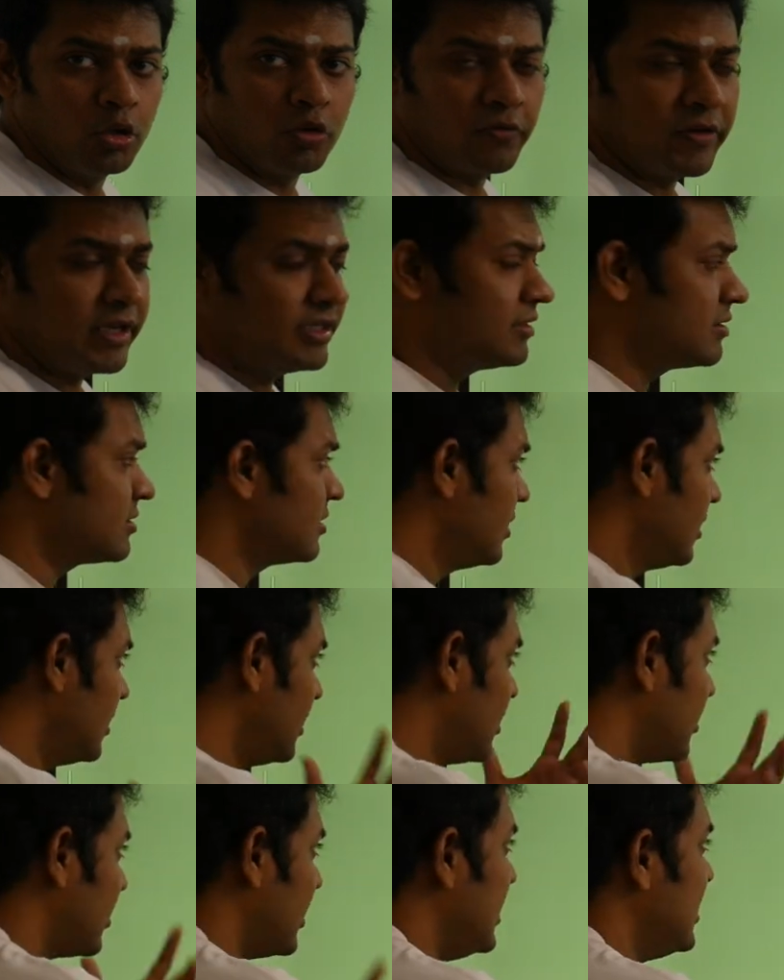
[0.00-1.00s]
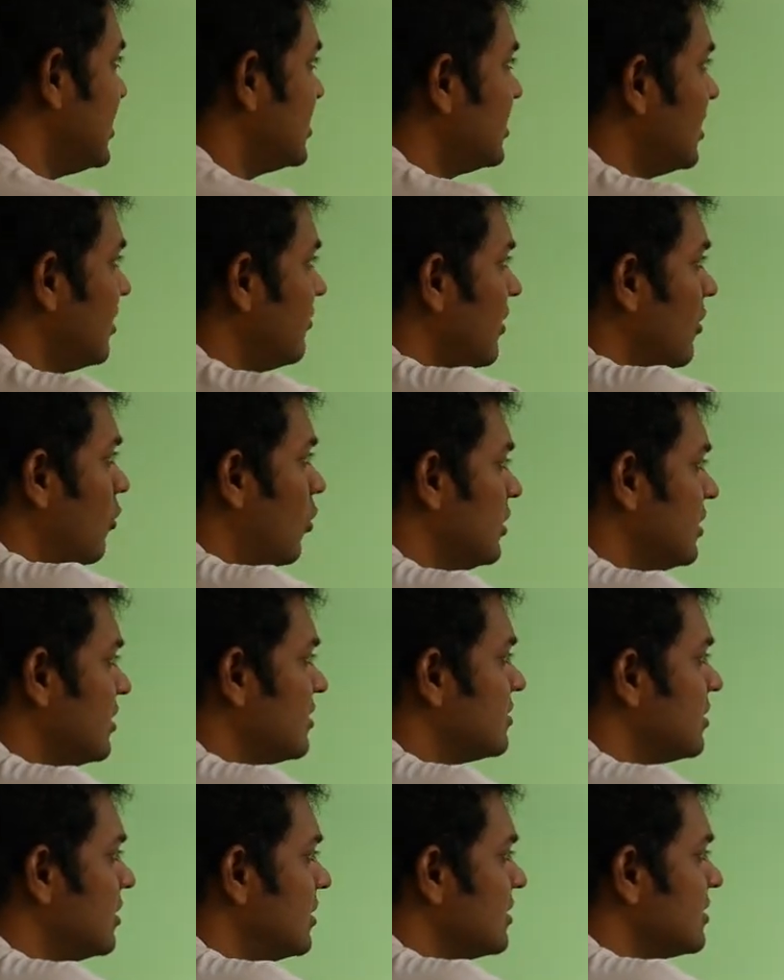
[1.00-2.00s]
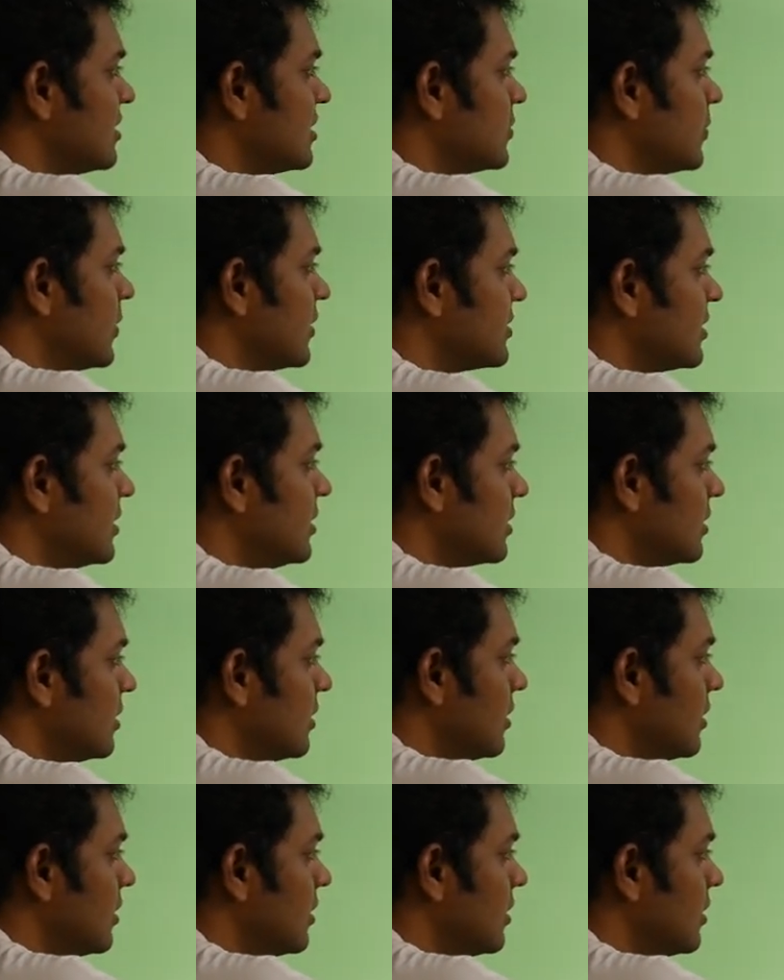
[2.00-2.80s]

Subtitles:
to find this? Traditional way. What is 36%?